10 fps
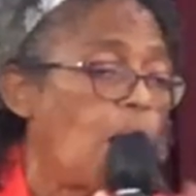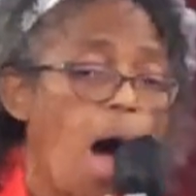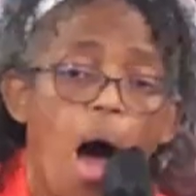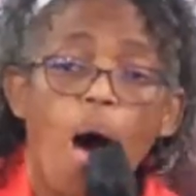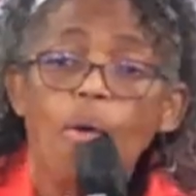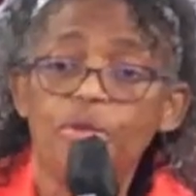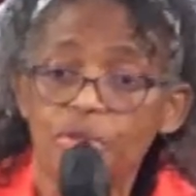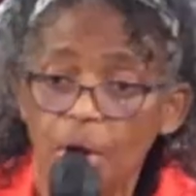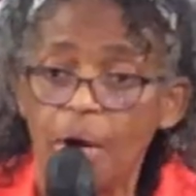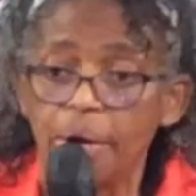it all
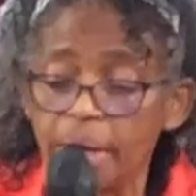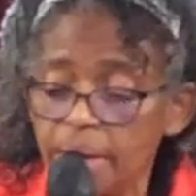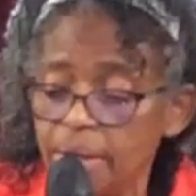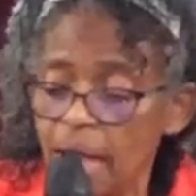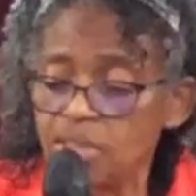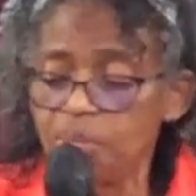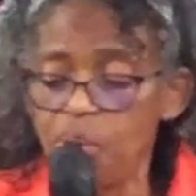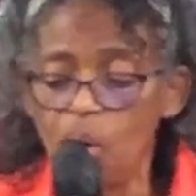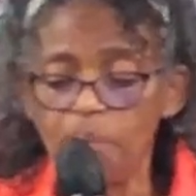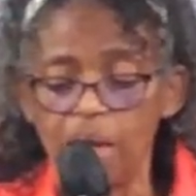started. That's the
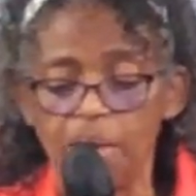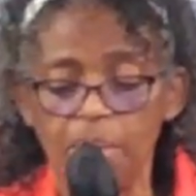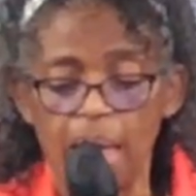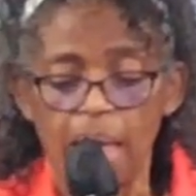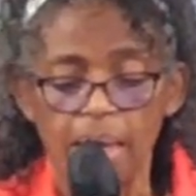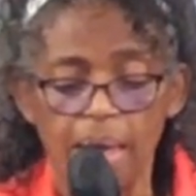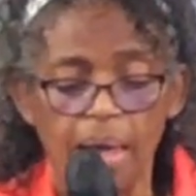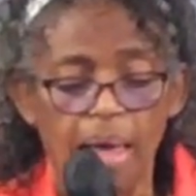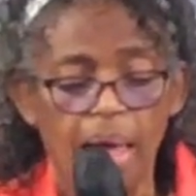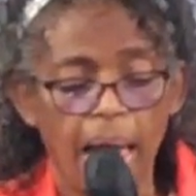point being made.
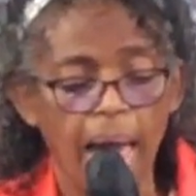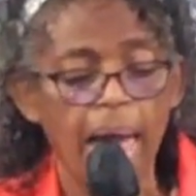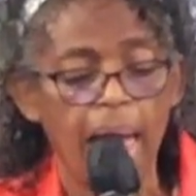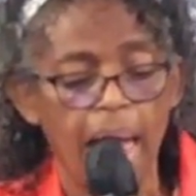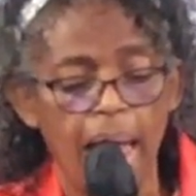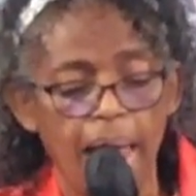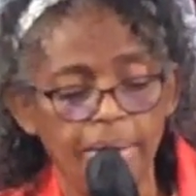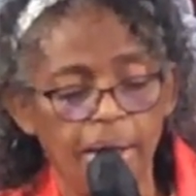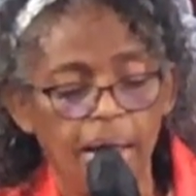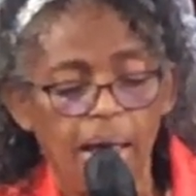
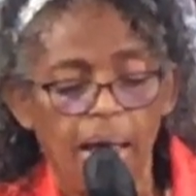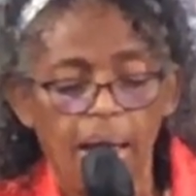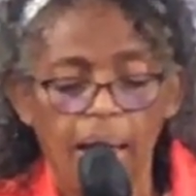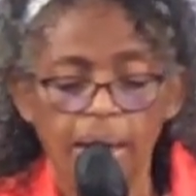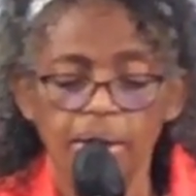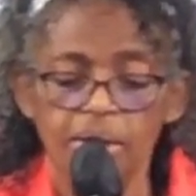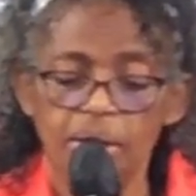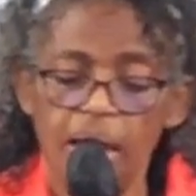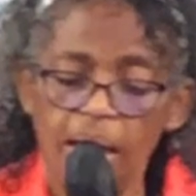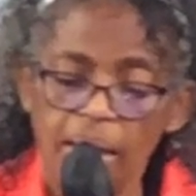And it is
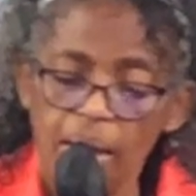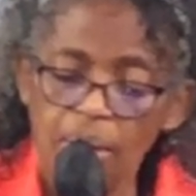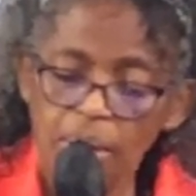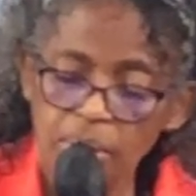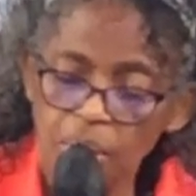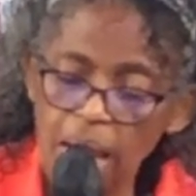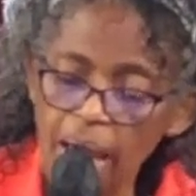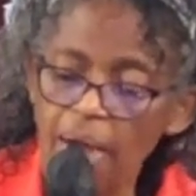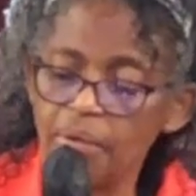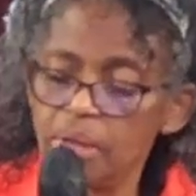the
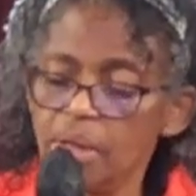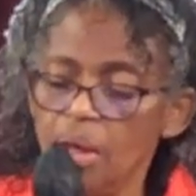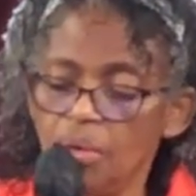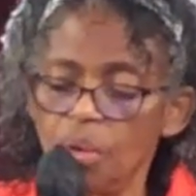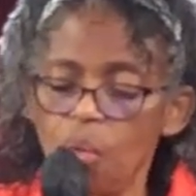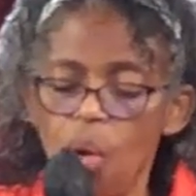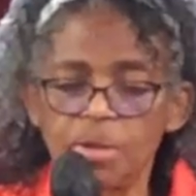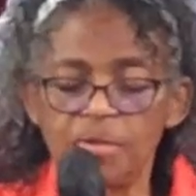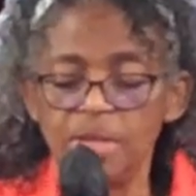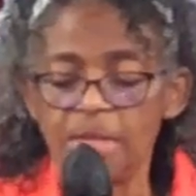heaven of the
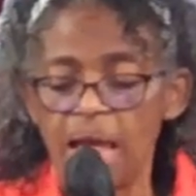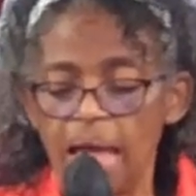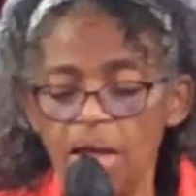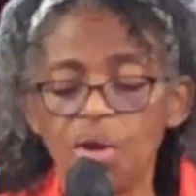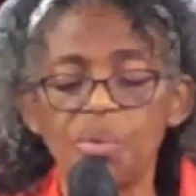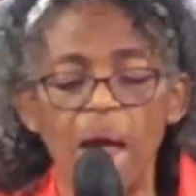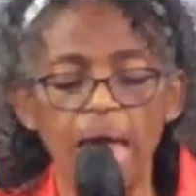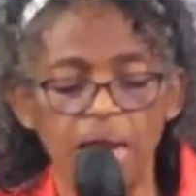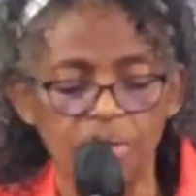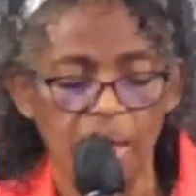works of his hand. He
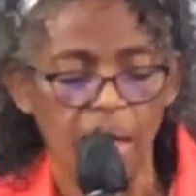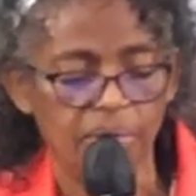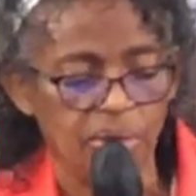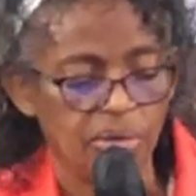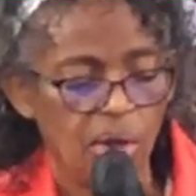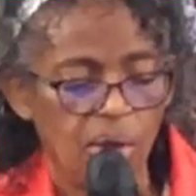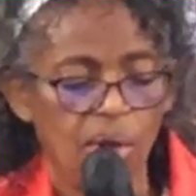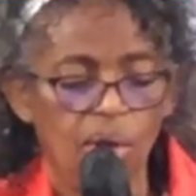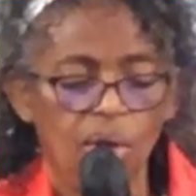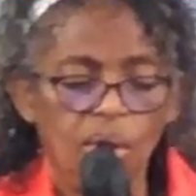created the heaven.
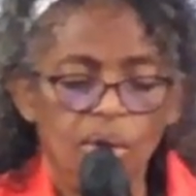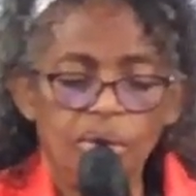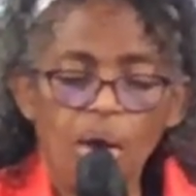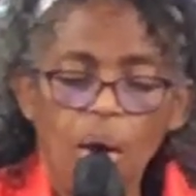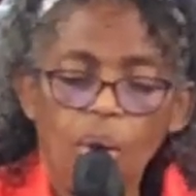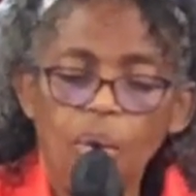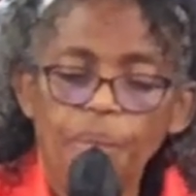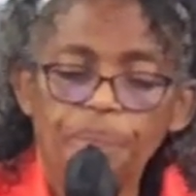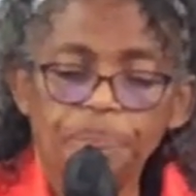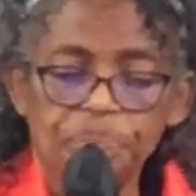
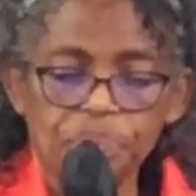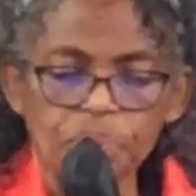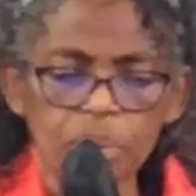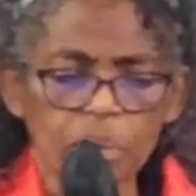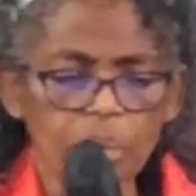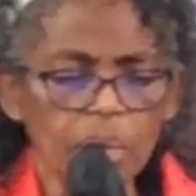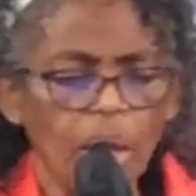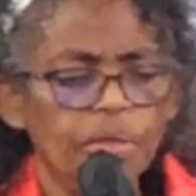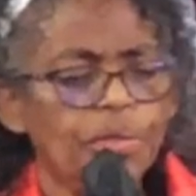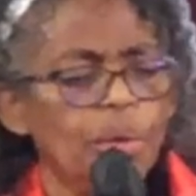So
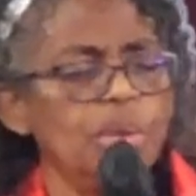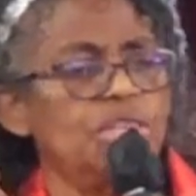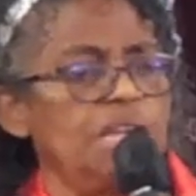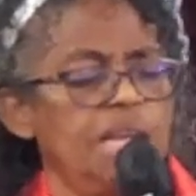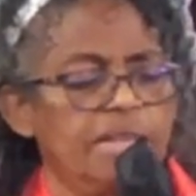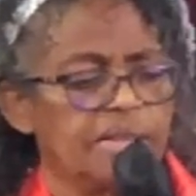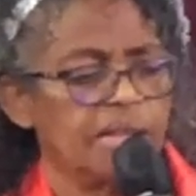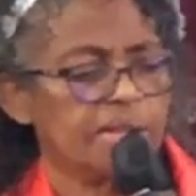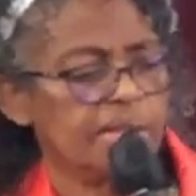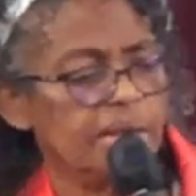through
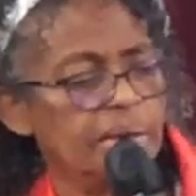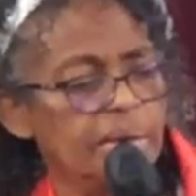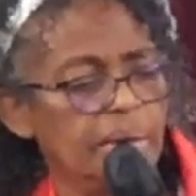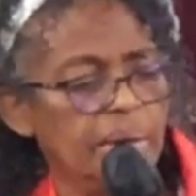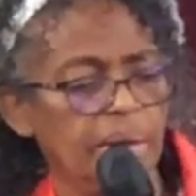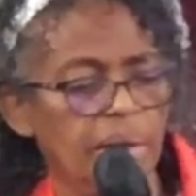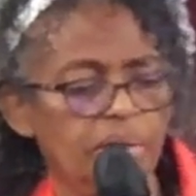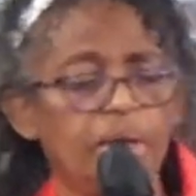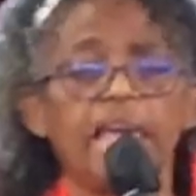Jesus, the